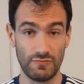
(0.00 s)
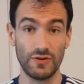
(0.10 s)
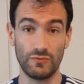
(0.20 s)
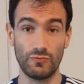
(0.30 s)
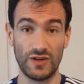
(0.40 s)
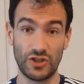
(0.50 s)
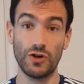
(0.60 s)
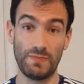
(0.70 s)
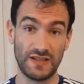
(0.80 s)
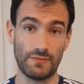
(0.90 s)
which
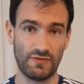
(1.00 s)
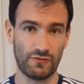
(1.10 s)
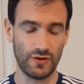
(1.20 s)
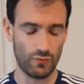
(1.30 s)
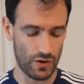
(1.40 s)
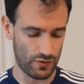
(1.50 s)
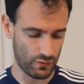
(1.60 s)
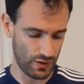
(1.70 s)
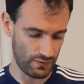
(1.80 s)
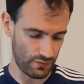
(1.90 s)
should be done before
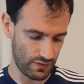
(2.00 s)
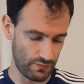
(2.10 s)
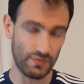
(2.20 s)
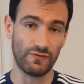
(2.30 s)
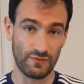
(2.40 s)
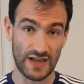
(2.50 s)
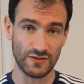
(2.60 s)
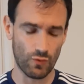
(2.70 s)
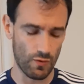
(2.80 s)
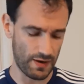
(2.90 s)
you as a
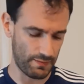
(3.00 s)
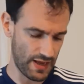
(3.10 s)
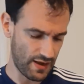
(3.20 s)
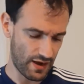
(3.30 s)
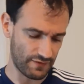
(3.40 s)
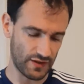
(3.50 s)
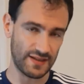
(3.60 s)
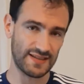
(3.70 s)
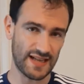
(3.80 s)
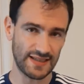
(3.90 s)
warm-up. I've done the
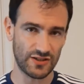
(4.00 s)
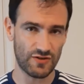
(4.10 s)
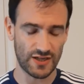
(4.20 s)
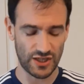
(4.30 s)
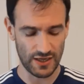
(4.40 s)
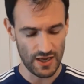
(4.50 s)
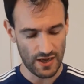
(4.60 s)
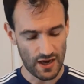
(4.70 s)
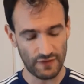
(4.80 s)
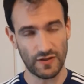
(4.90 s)
static stretching,
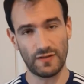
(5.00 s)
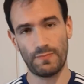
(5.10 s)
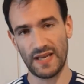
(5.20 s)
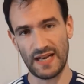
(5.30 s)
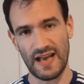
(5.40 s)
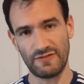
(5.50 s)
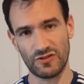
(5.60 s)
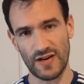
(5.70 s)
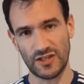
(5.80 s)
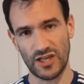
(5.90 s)
I've done the PNF
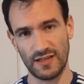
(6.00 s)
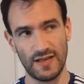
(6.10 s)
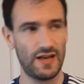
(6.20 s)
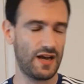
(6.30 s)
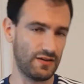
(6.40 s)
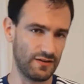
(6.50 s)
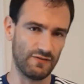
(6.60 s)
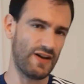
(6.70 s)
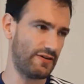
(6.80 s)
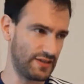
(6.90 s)
stretching, and
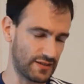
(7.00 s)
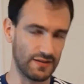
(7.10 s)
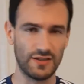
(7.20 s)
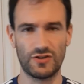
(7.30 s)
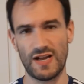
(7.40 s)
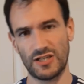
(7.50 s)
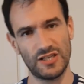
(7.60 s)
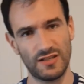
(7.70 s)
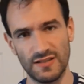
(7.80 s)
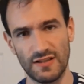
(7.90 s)
various other
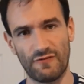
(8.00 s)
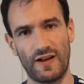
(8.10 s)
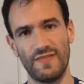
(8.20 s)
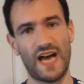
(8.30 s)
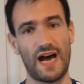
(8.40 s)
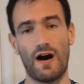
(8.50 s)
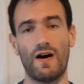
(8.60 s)
stretches and stuff like that.